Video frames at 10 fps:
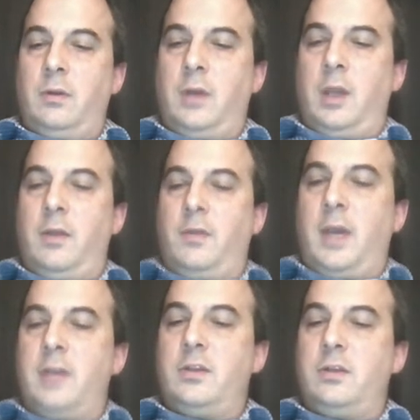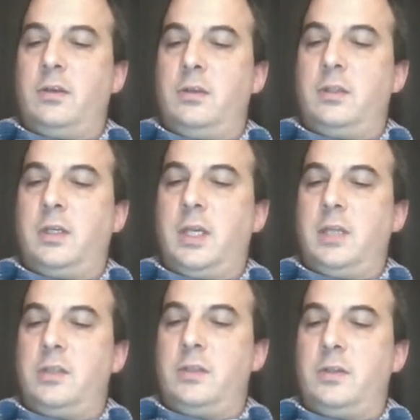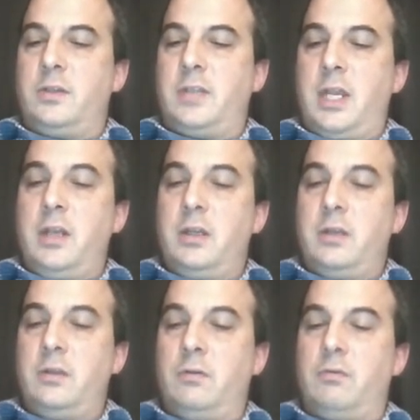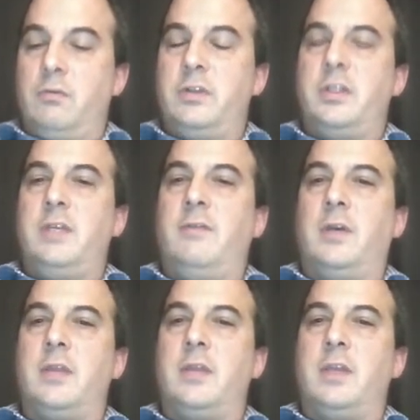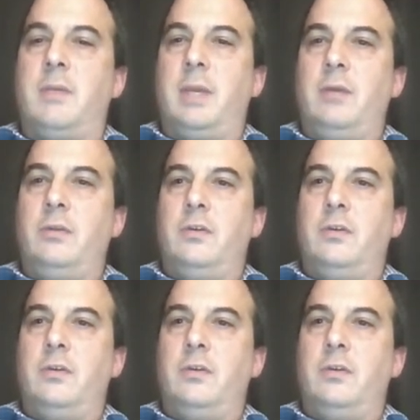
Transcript: and that contains the sender, the receiver, and the amount;